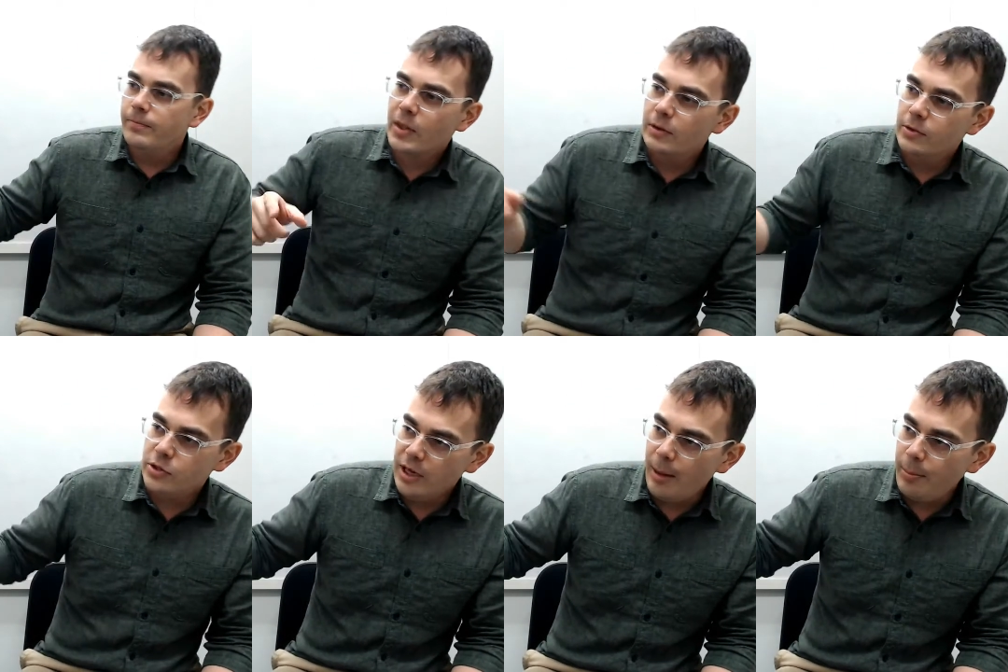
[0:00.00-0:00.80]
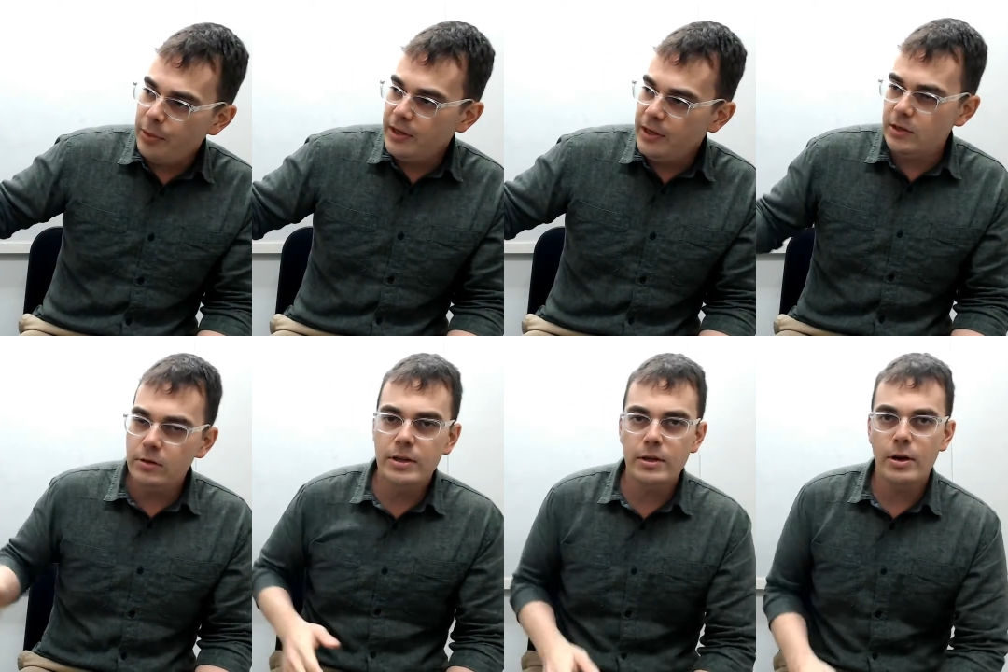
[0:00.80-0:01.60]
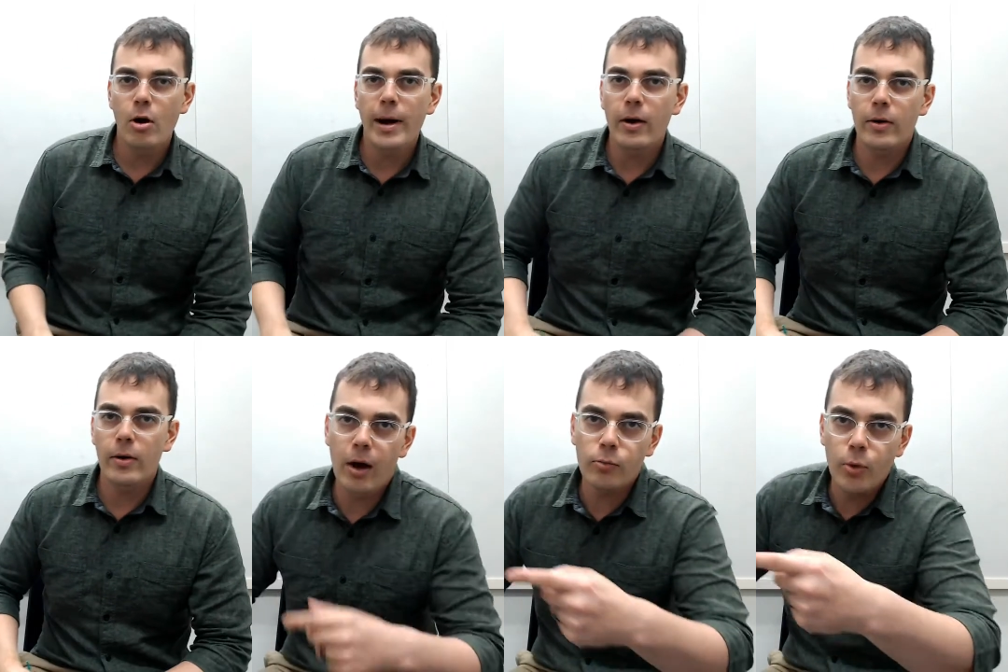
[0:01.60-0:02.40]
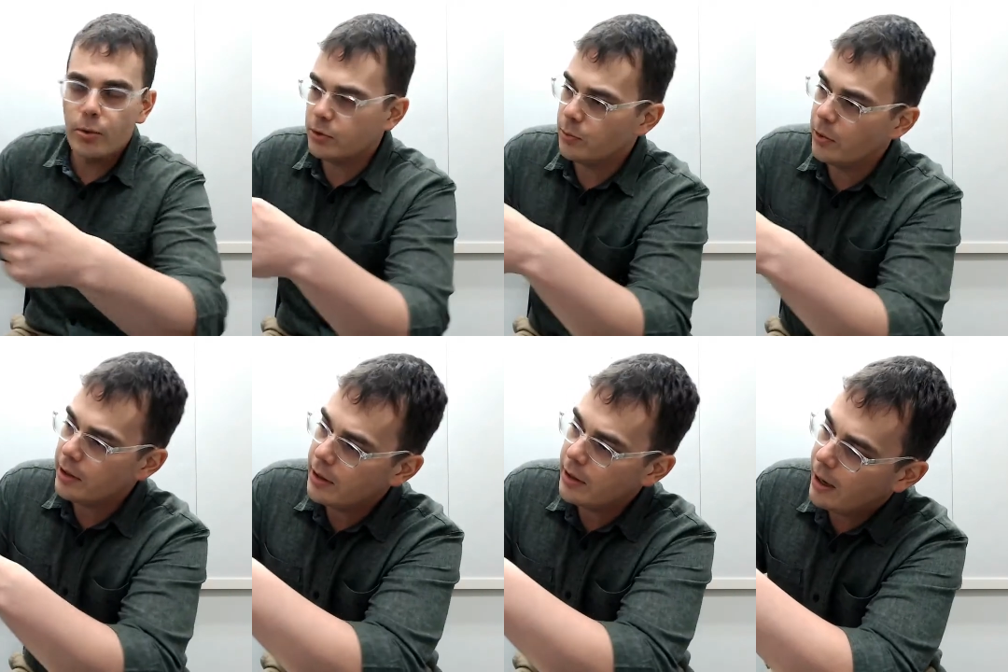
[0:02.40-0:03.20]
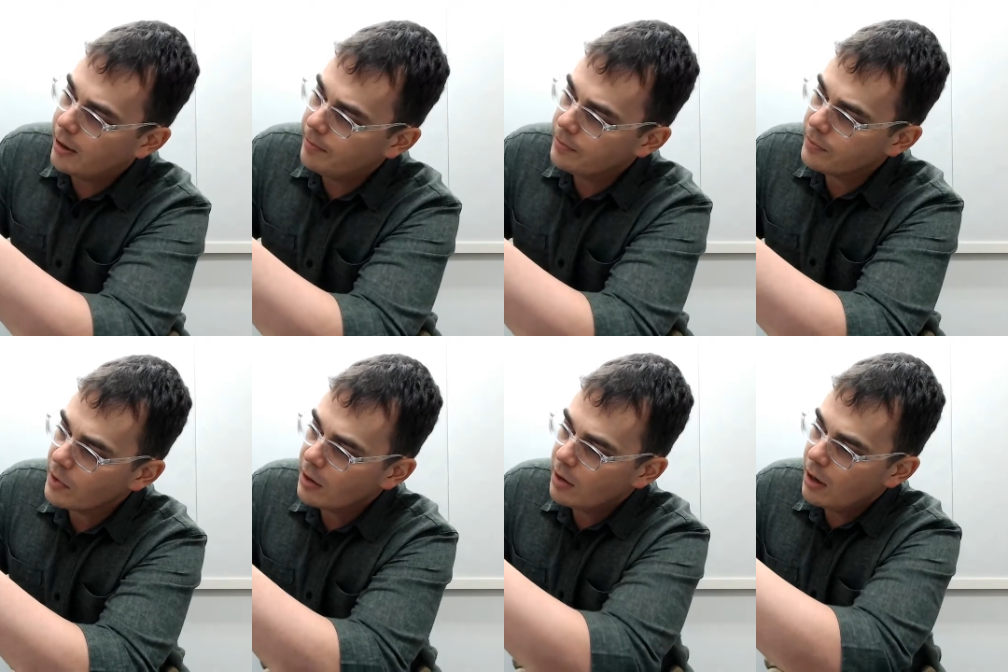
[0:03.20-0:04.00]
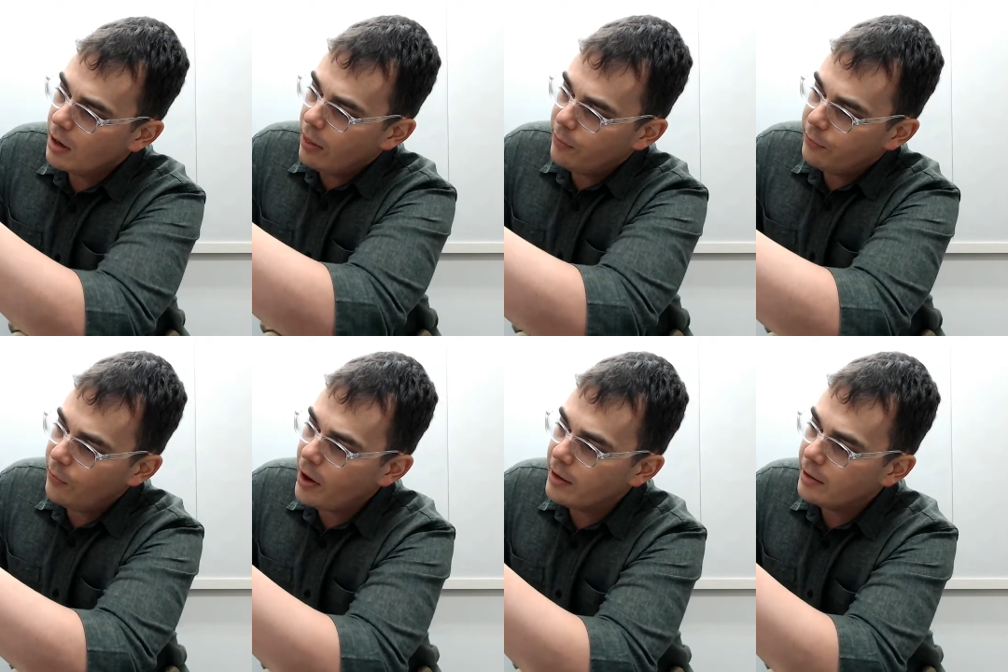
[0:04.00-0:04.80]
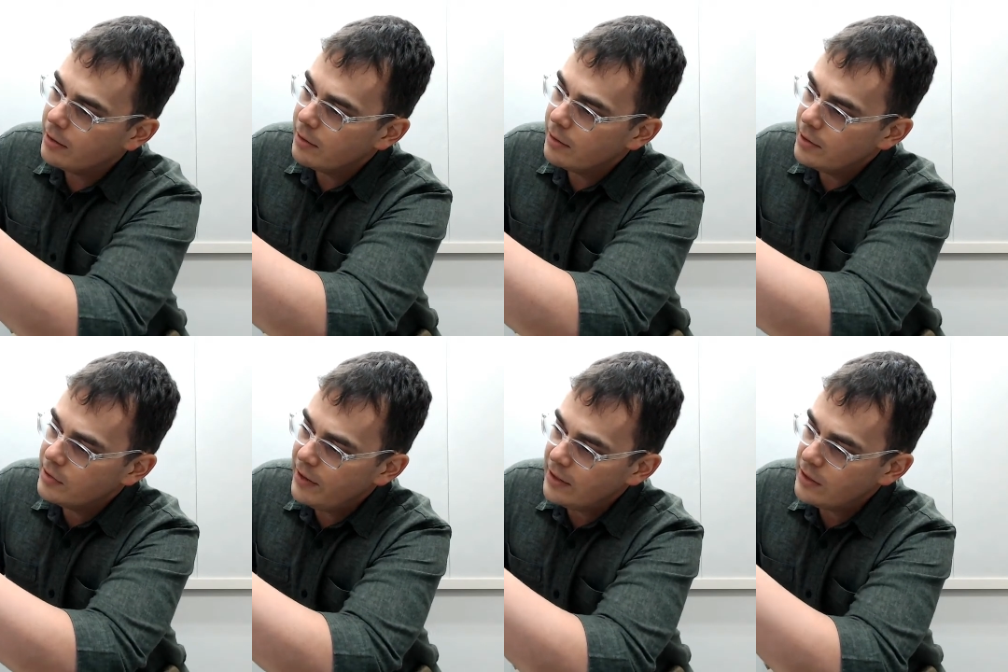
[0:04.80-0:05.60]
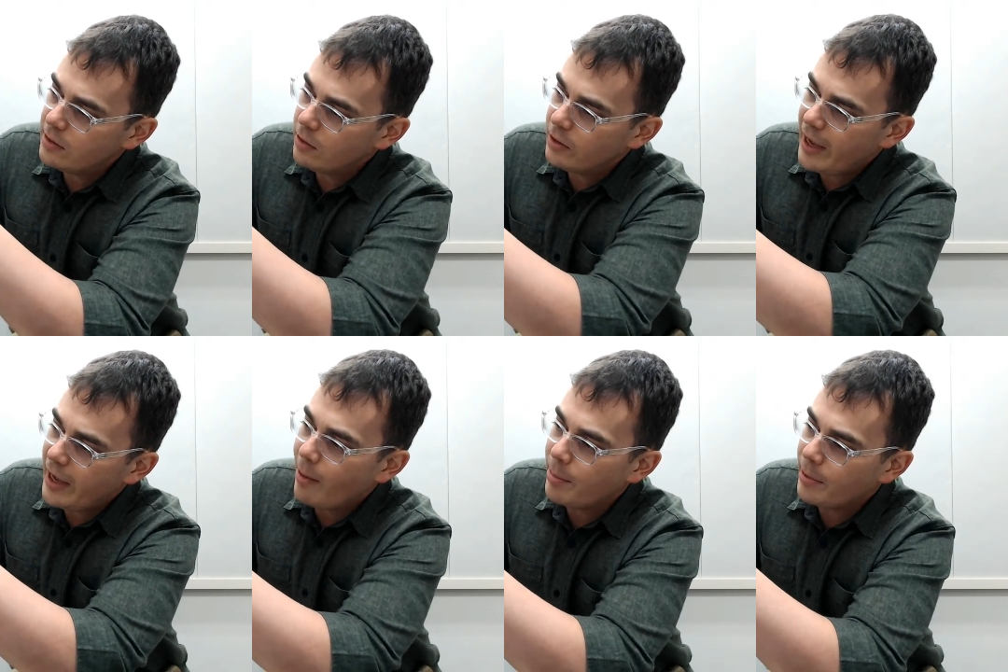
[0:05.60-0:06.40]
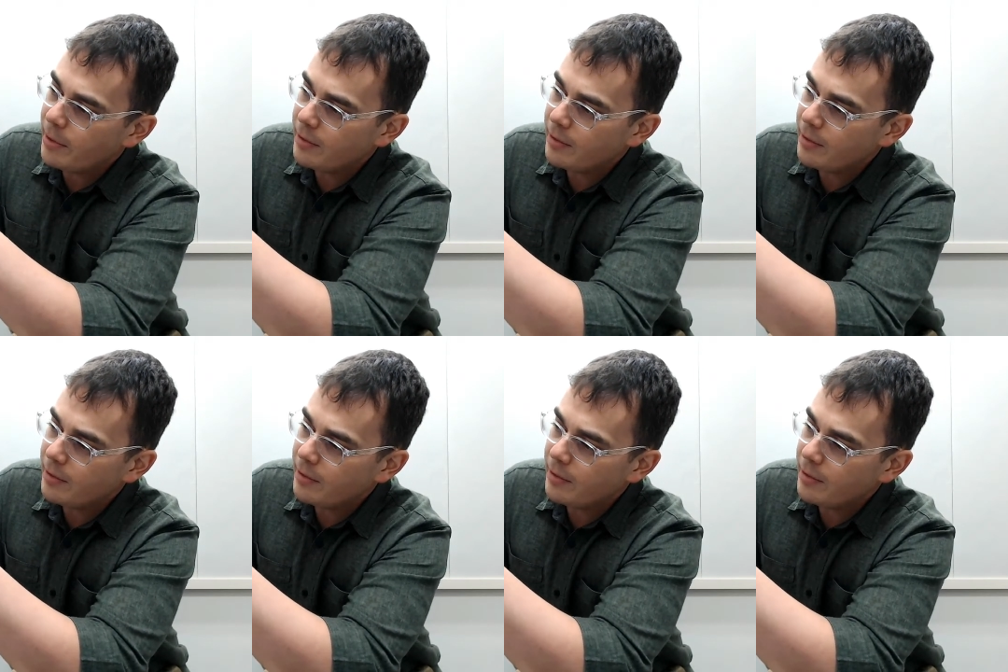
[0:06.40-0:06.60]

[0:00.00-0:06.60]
There's a couple things that you need to know about how rotors work. On the front, this fancy little cap,